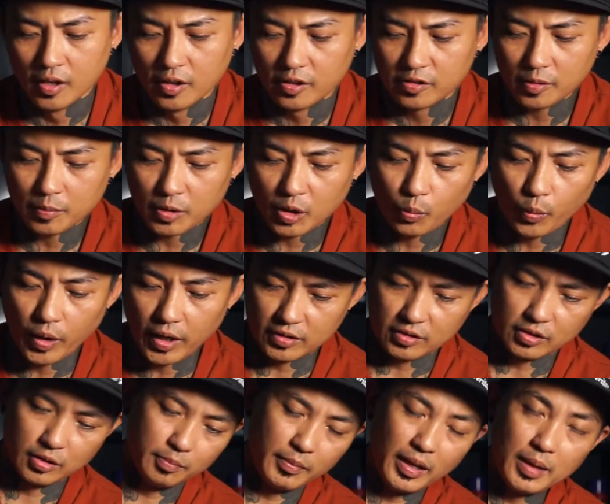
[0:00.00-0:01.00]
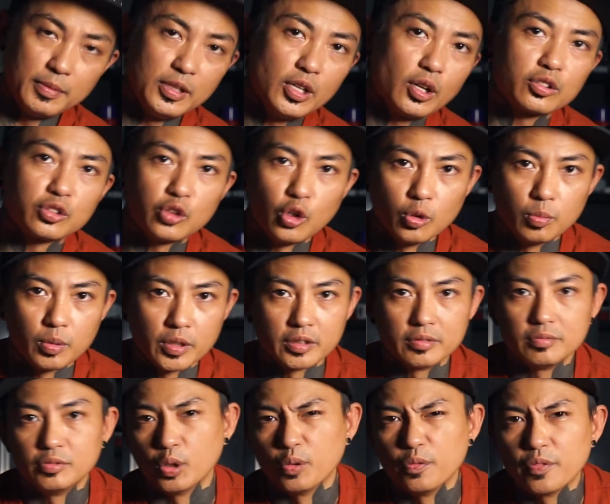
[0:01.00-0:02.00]
So I'm gonna wait till maybe
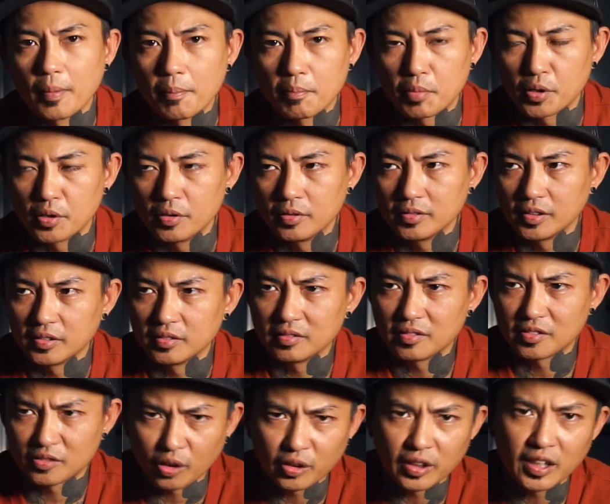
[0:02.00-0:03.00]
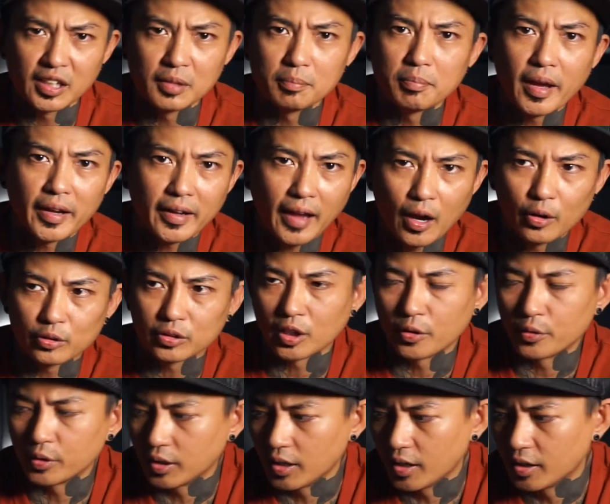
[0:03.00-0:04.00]
October, November, then start getting back out
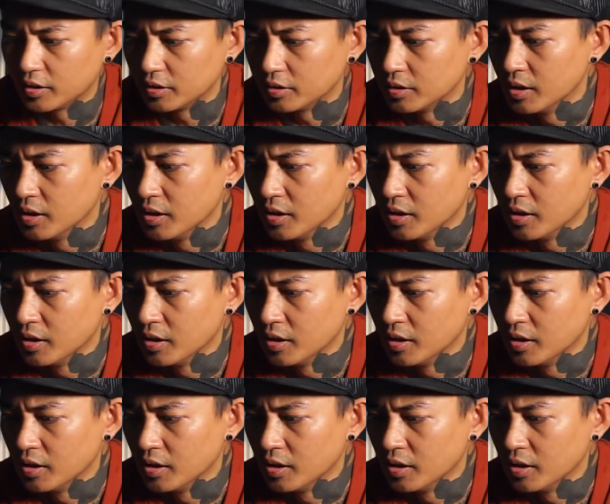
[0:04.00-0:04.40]
there again and